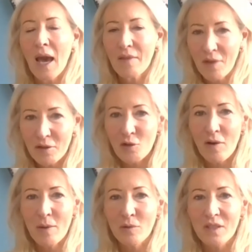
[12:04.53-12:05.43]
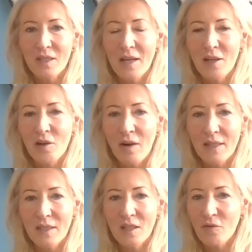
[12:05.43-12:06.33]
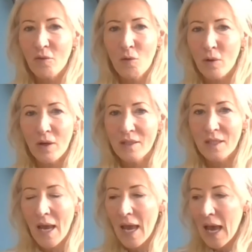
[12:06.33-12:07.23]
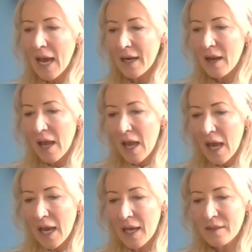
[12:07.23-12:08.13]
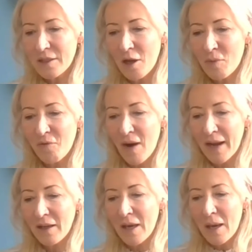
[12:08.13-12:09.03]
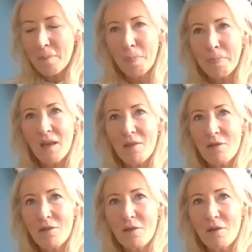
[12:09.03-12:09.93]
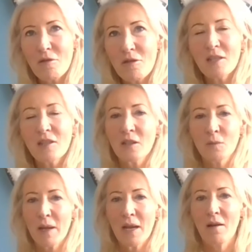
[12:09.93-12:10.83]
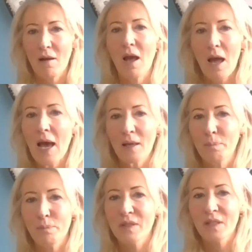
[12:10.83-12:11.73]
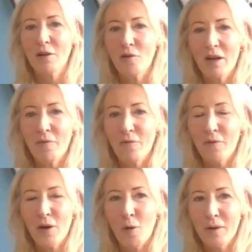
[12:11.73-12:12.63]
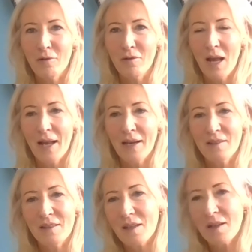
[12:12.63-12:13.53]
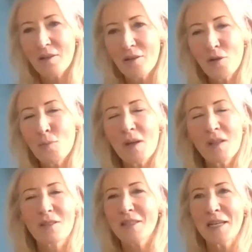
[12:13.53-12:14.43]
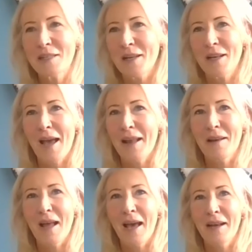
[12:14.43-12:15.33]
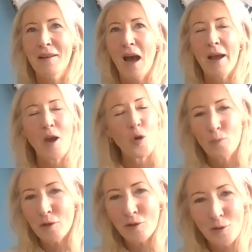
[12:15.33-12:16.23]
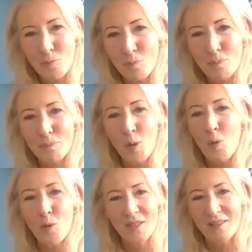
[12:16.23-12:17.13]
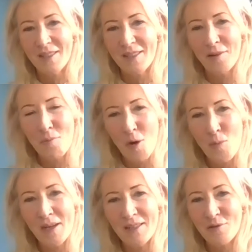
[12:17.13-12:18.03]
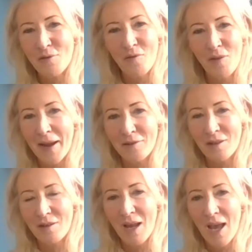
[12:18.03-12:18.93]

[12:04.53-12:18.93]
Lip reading: and then you're able to take your idea forward. And Tommy Frank, this has been absolutely phenomenal, and you must sit and I hope you do pause and take a moment to reflect on